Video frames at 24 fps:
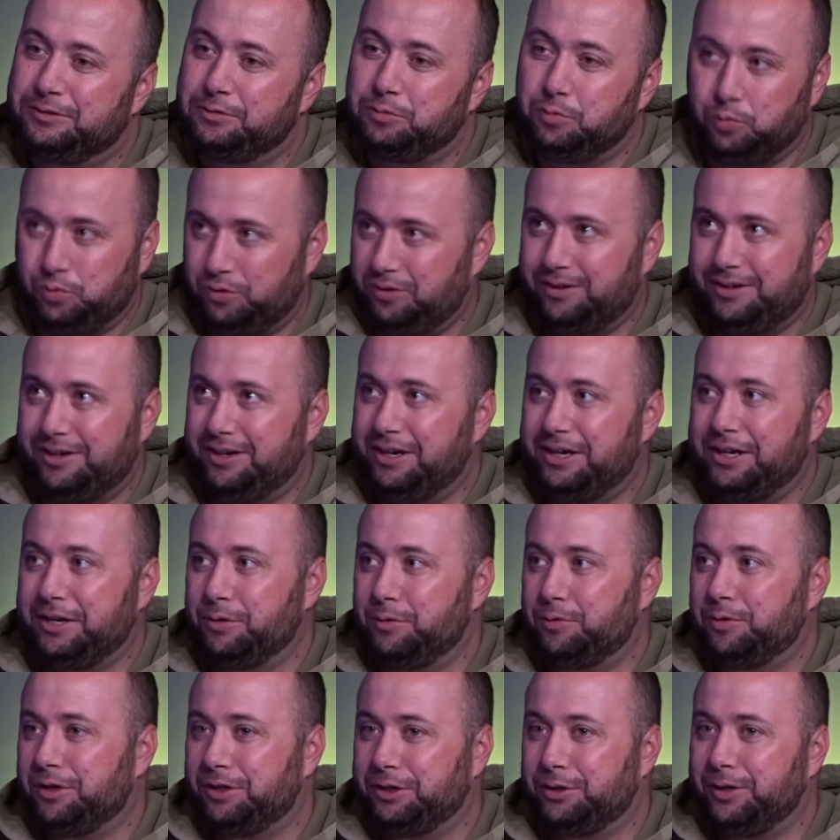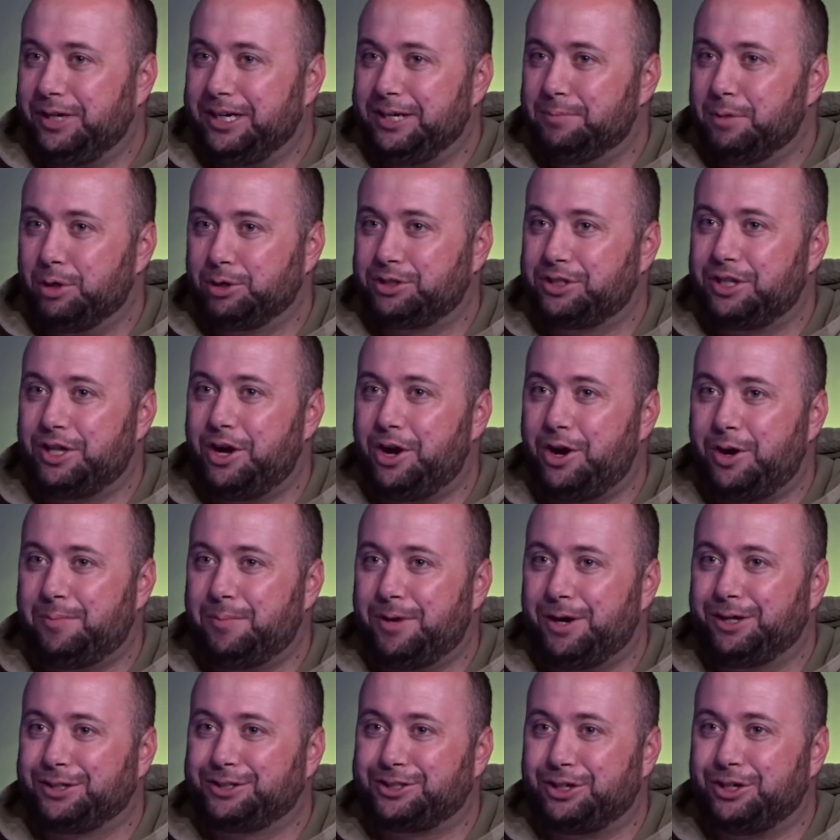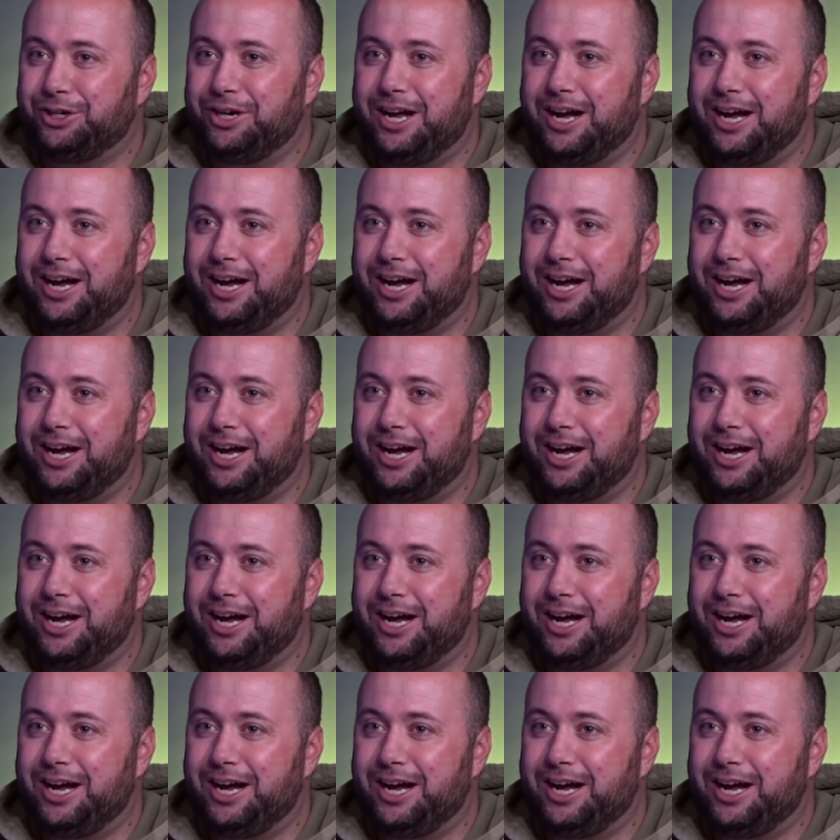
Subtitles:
We'll agree. Most of the Hallmarks are not.